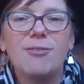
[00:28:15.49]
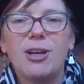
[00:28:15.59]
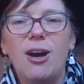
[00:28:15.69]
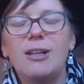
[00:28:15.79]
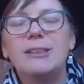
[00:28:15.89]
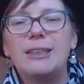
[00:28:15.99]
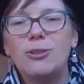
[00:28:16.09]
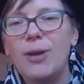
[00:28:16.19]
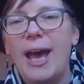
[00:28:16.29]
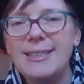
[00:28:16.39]
a colleague
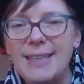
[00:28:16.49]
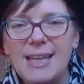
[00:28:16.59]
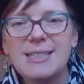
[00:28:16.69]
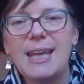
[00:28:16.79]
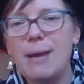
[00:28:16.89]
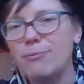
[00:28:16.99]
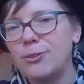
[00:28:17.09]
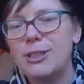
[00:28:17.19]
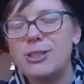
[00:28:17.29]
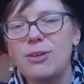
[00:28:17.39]
who had dash cam
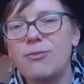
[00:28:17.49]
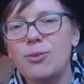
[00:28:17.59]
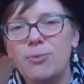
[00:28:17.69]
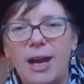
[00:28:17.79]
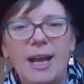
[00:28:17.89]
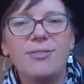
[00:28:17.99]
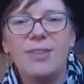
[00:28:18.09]
footage of the ride